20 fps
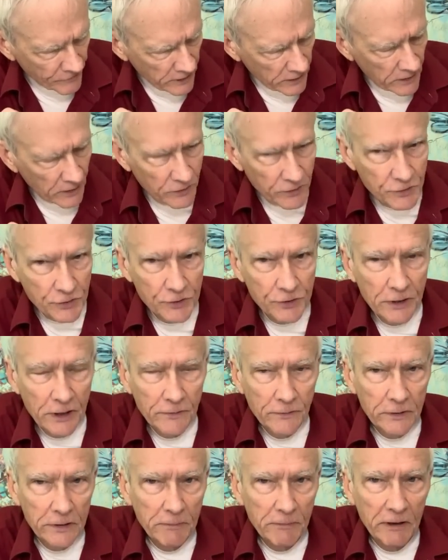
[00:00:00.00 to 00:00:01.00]
Yeah, this is
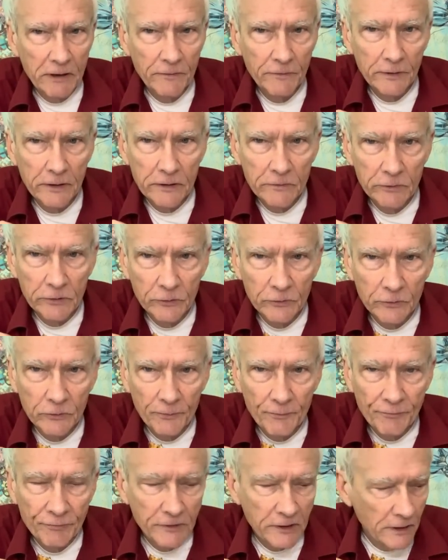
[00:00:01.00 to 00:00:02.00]
definitely my
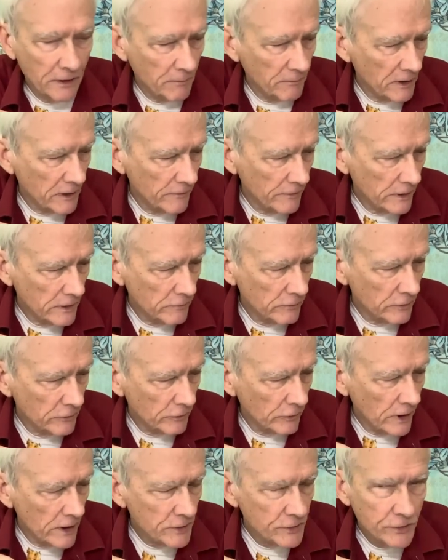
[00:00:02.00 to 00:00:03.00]
favorite
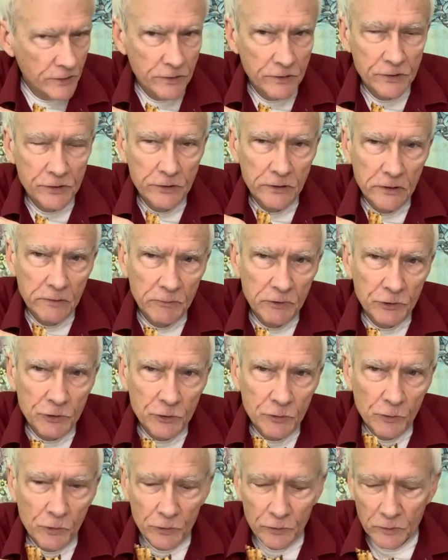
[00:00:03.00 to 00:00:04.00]
raisin cinnamon
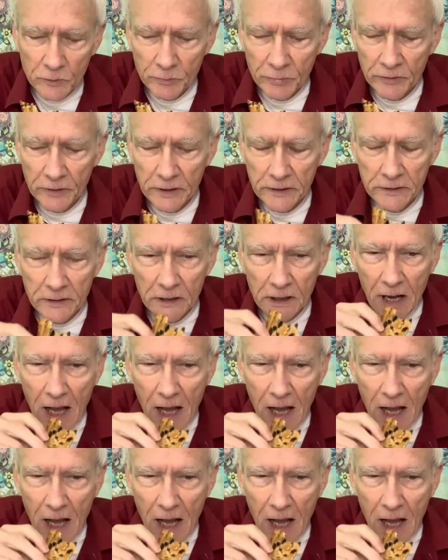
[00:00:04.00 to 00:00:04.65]
swirl bread.